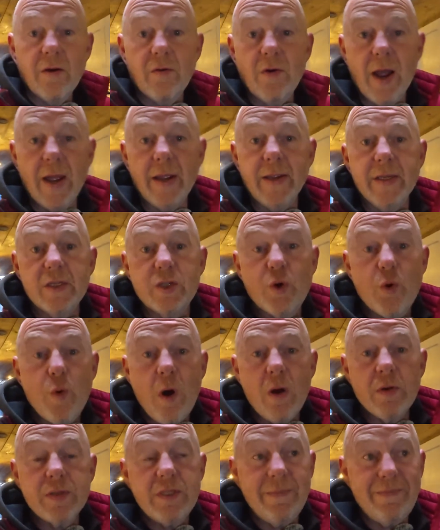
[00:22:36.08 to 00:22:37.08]
Right, it's
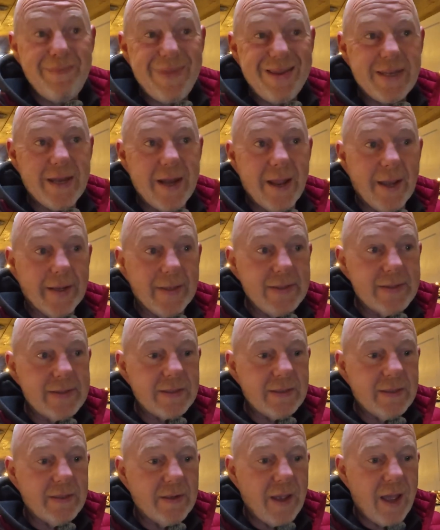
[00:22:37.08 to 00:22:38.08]

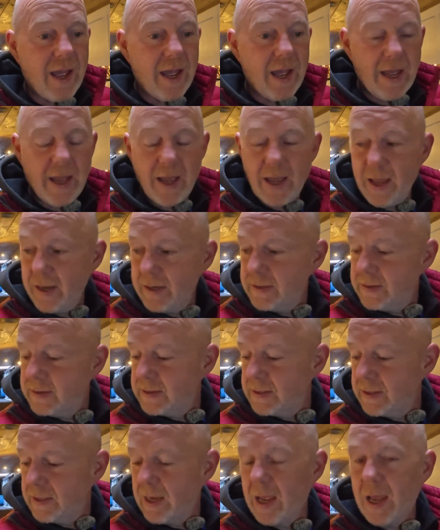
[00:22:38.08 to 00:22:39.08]
1:45
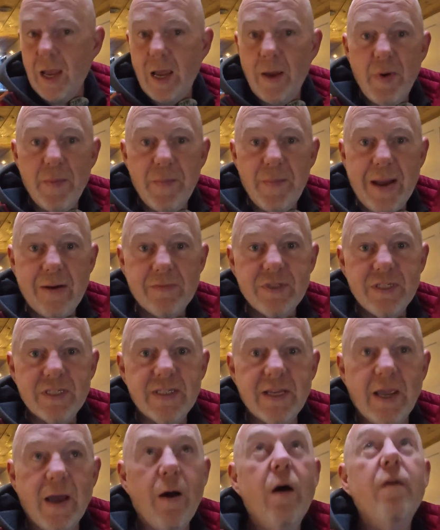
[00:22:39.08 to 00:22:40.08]
and I'm about to
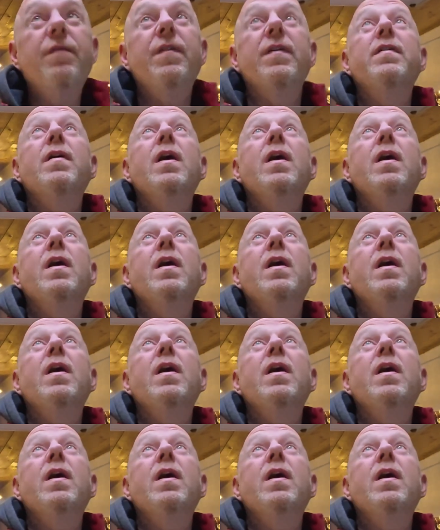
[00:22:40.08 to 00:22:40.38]
set off.